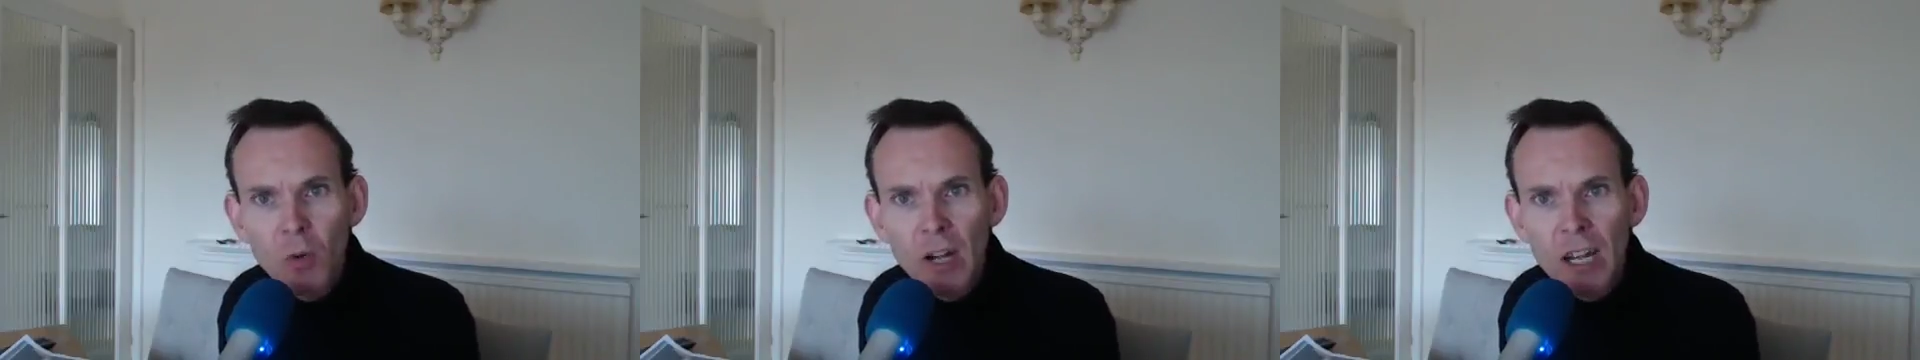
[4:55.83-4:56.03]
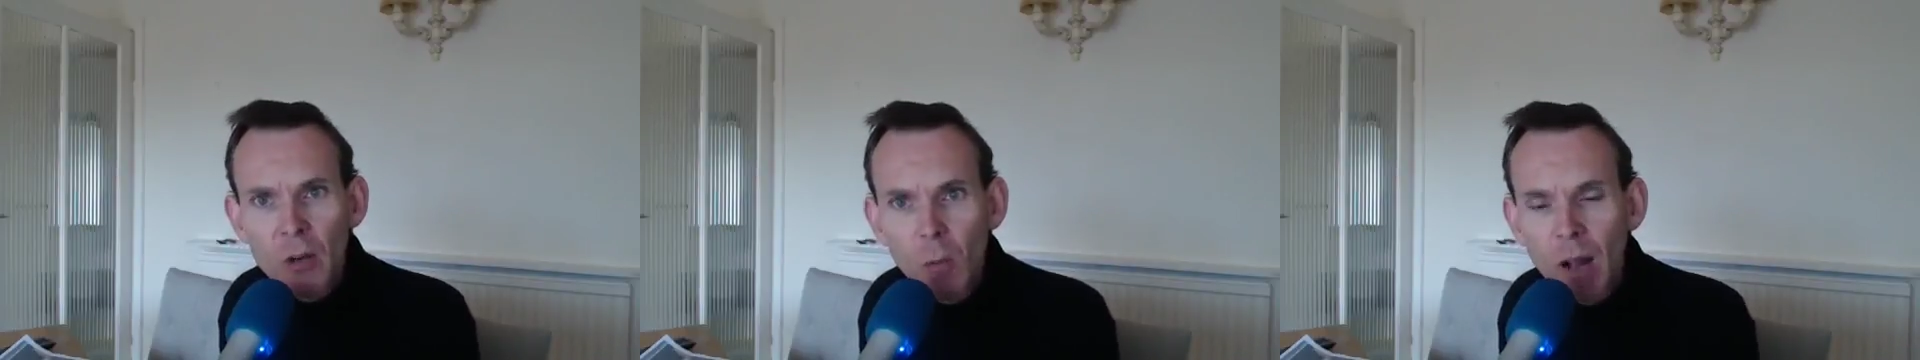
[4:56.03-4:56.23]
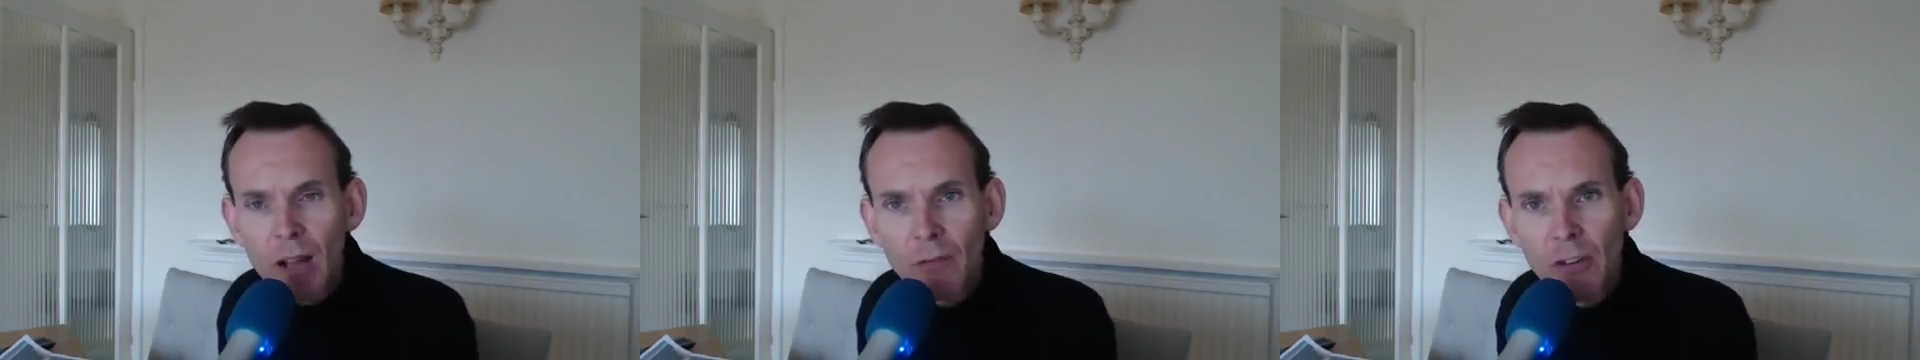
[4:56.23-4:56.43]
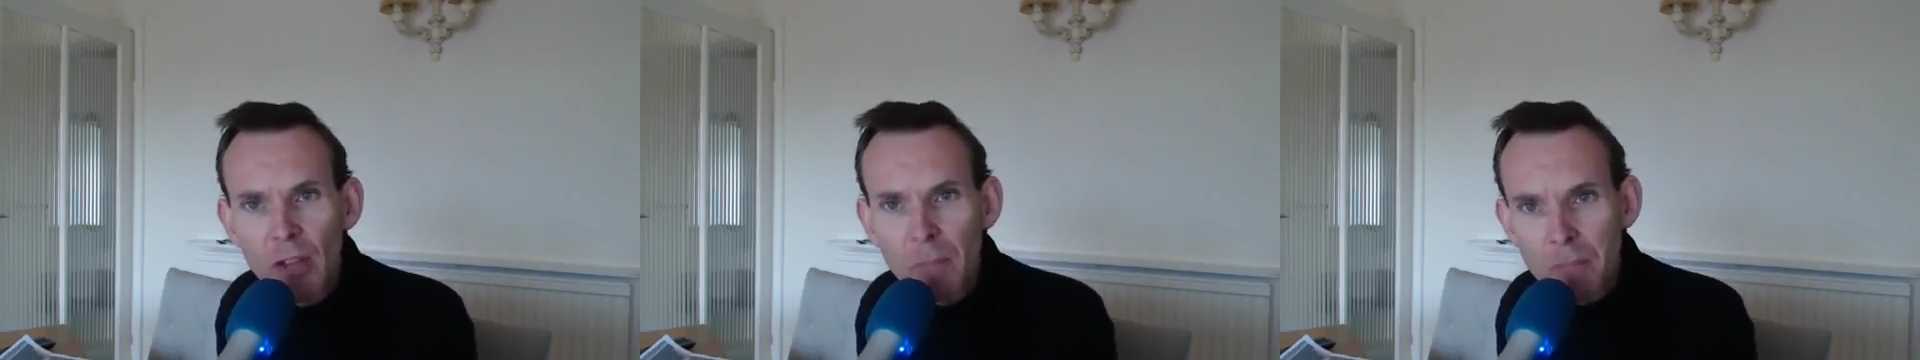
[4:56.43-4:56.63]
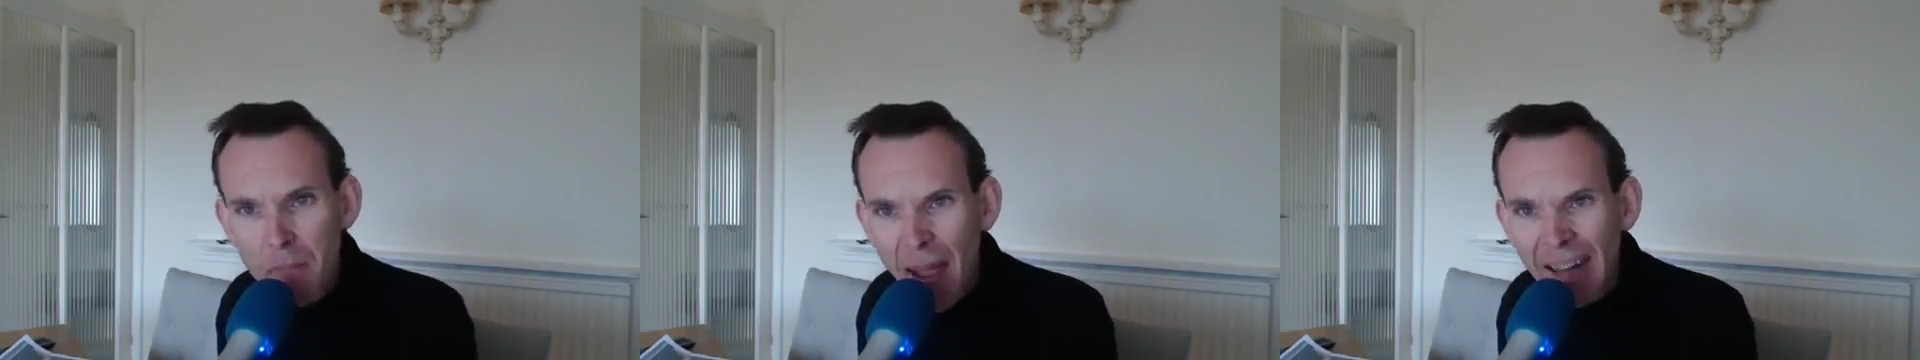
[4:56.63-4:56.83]
works really
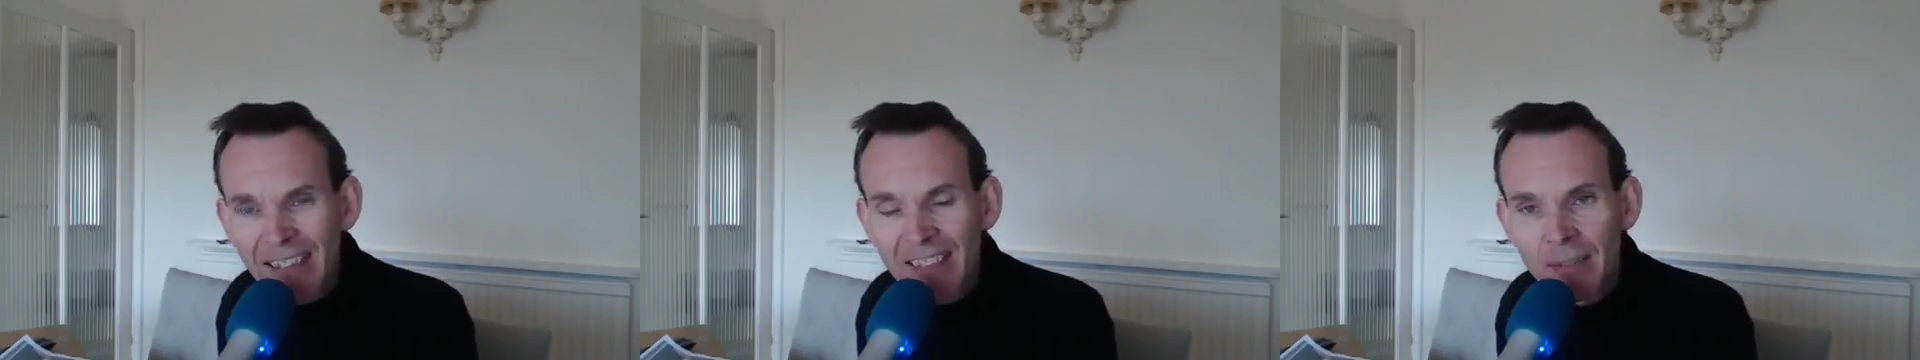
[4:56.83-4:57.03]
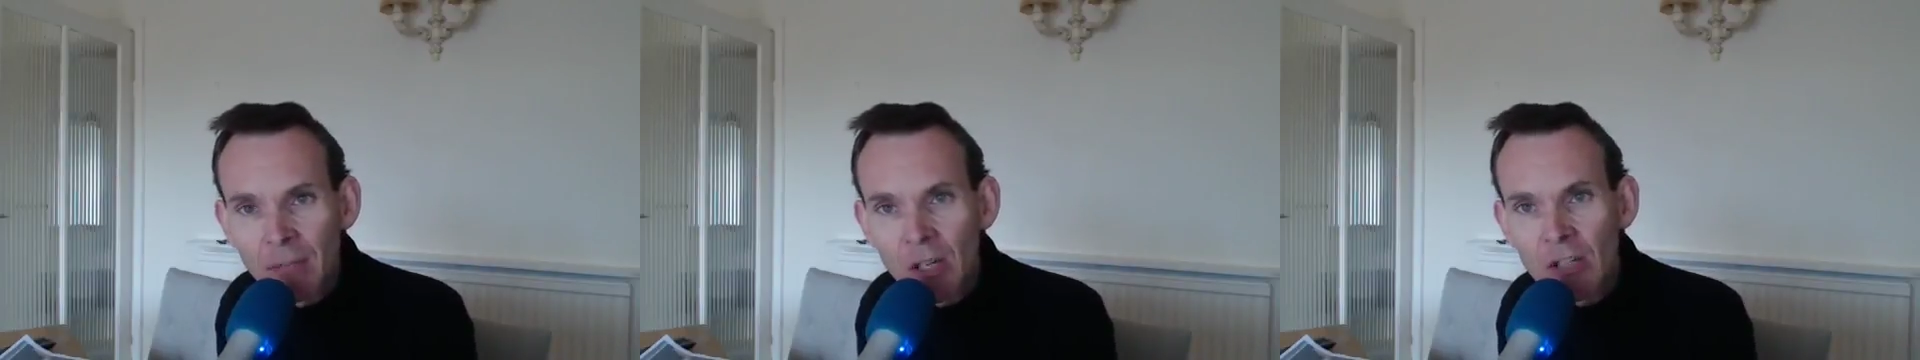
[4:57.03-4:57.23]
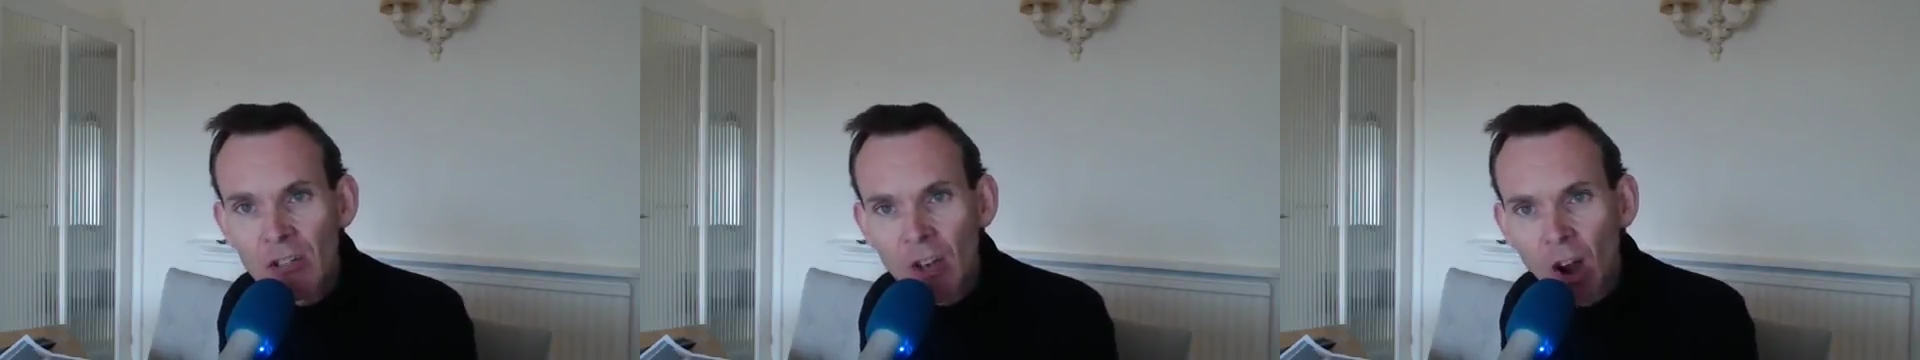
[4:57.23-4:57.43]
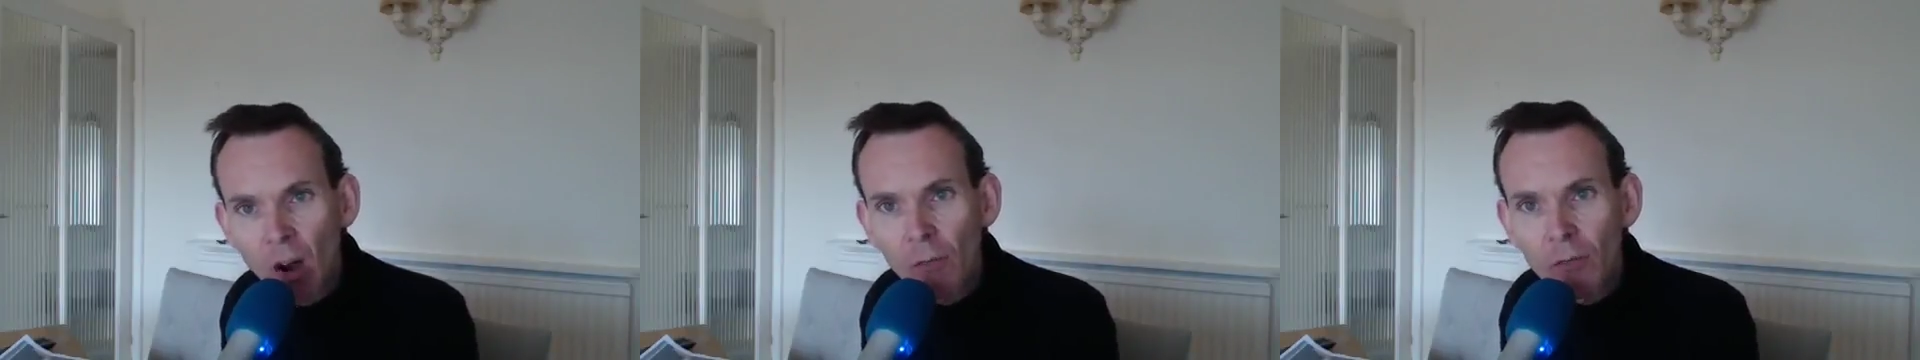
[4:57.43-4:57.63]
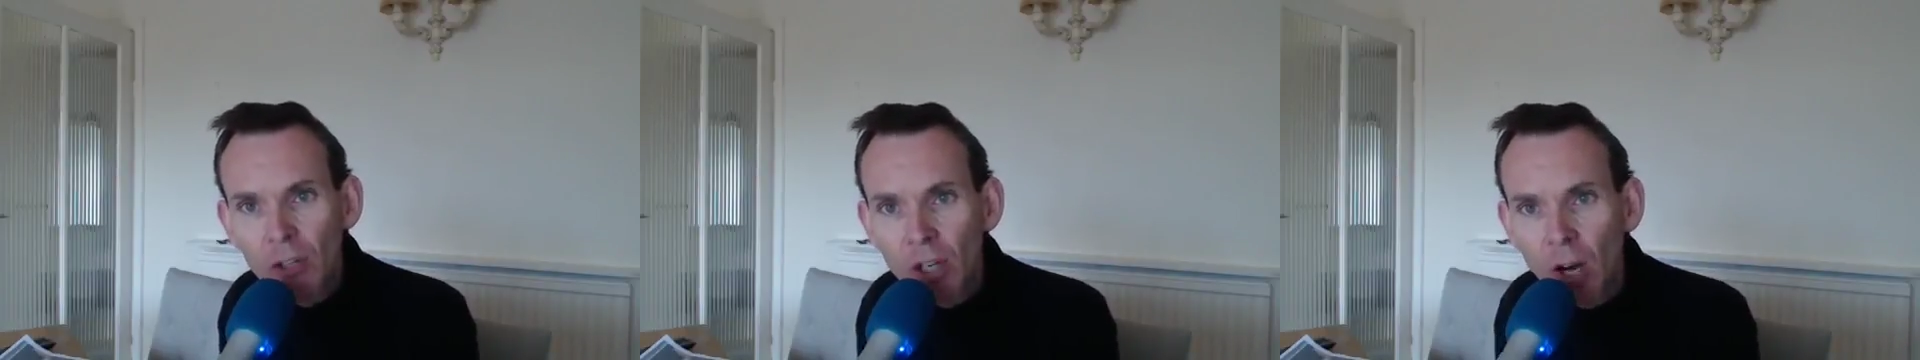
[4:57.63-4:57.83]
well for the
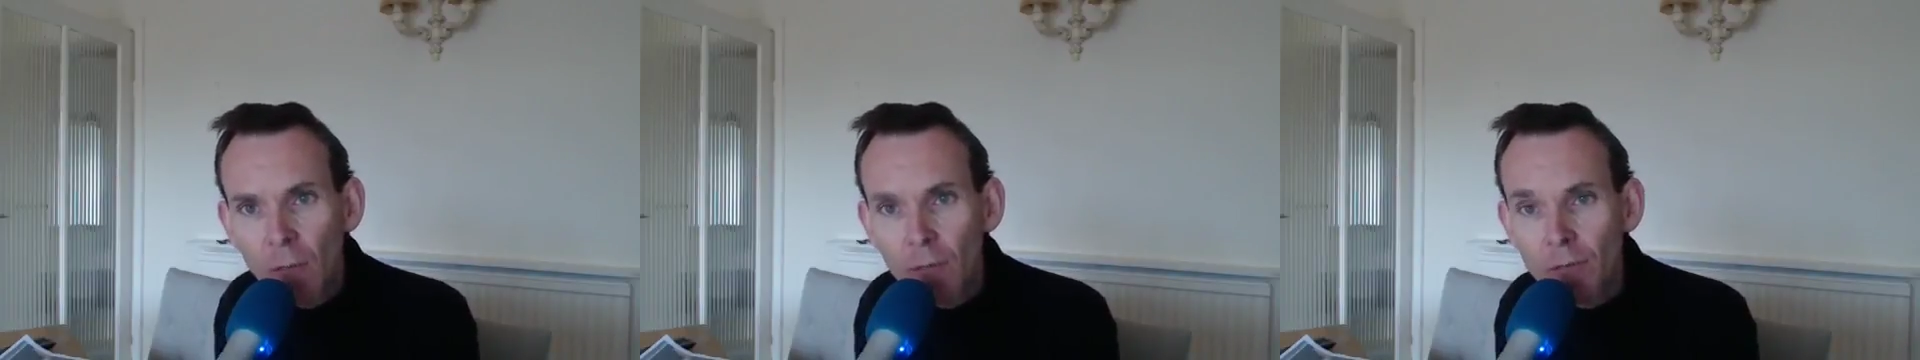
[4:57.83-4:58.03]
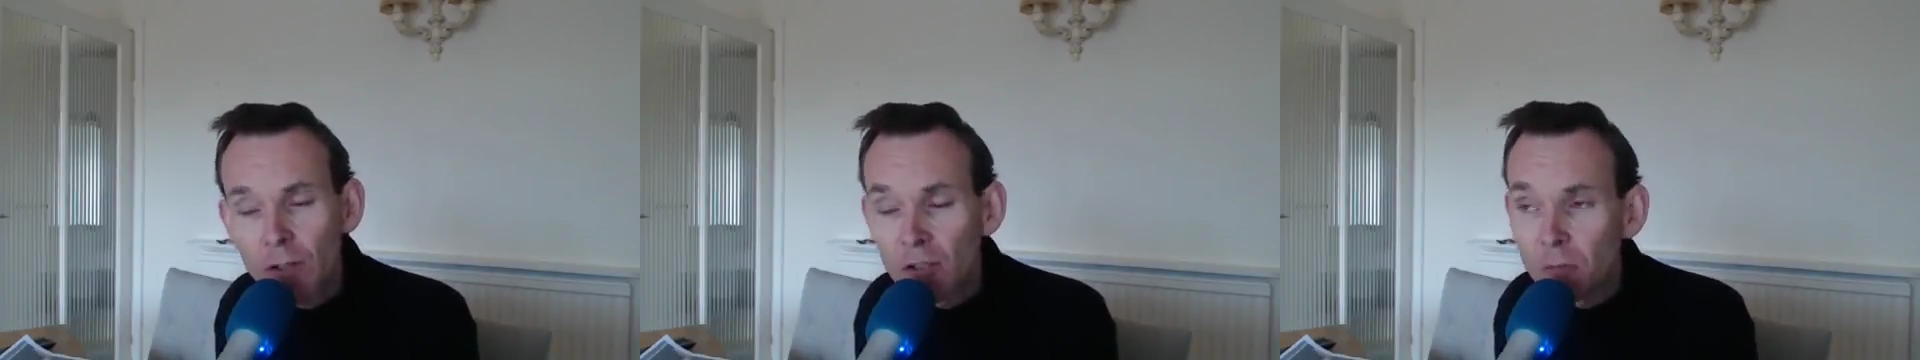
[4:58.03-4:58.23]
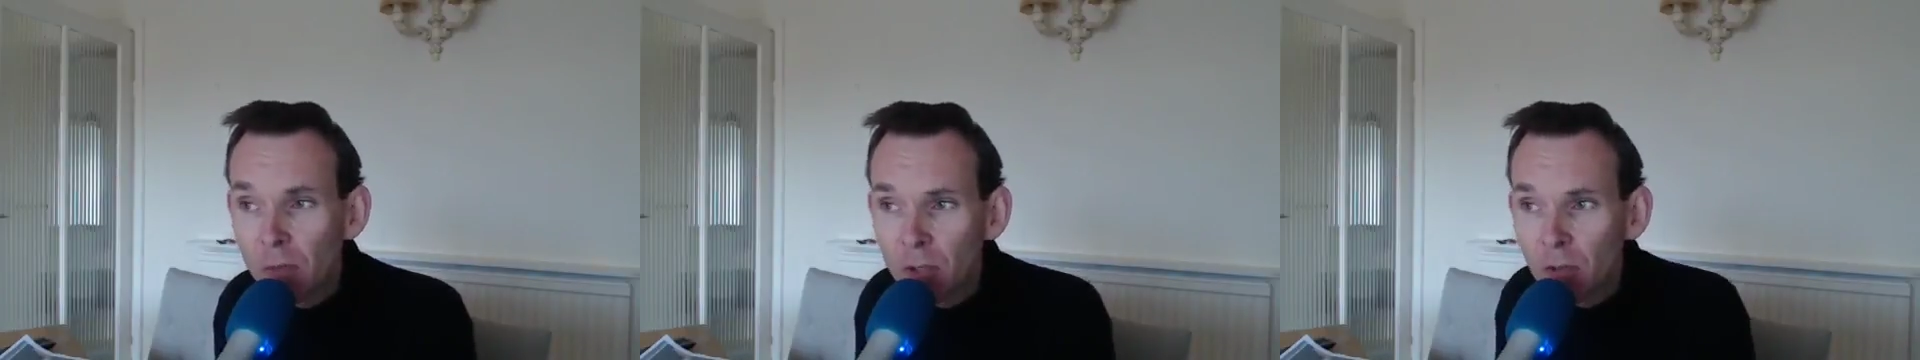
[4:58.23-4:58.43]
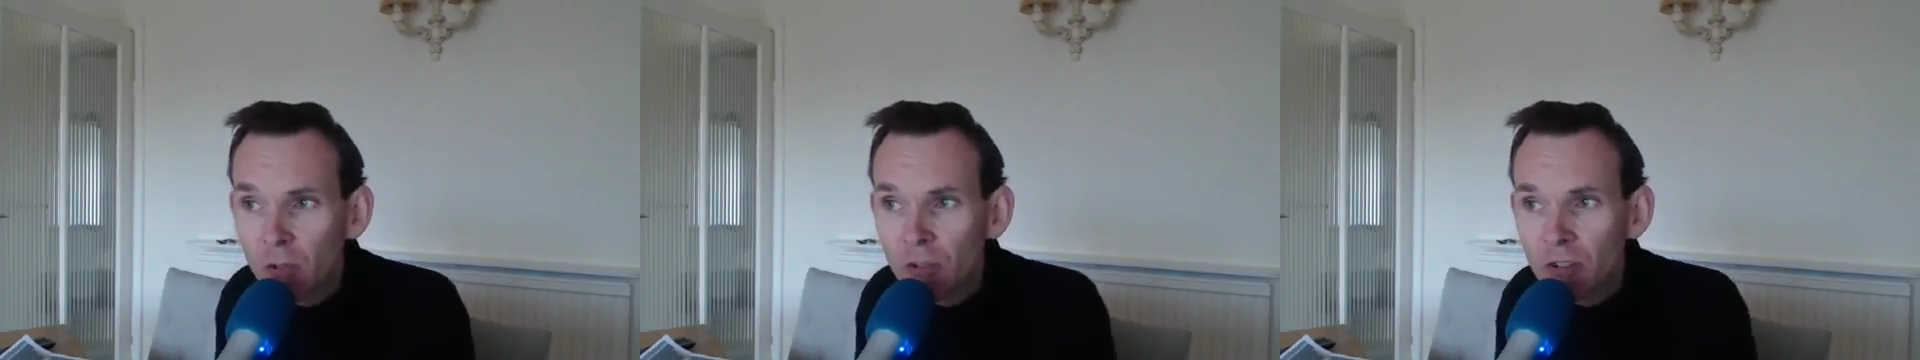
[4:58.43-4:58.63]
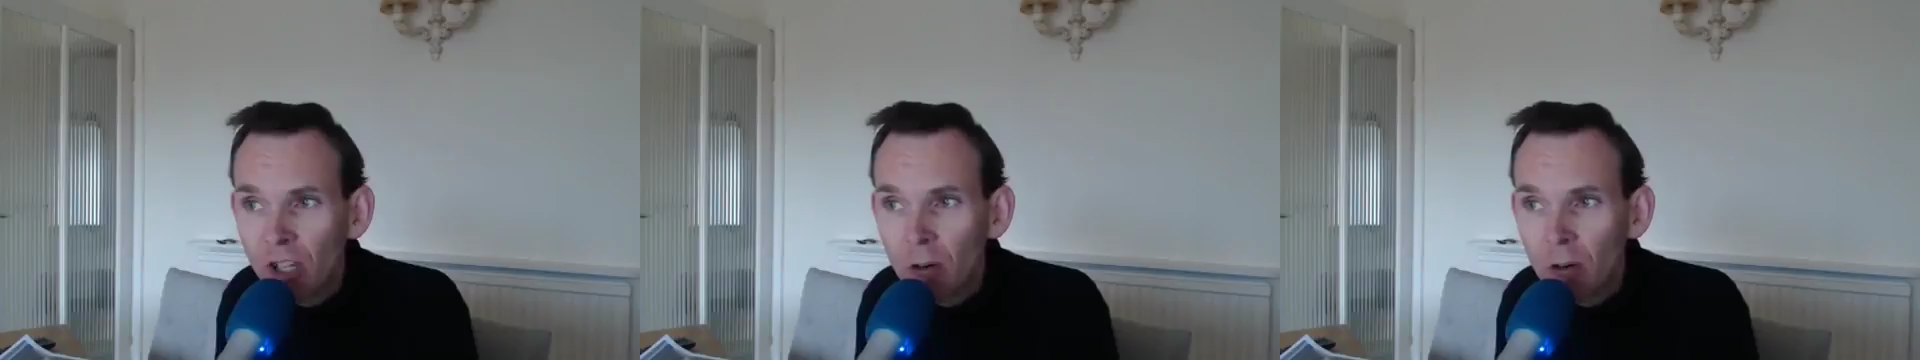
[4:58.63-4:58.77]
betterment of the conference,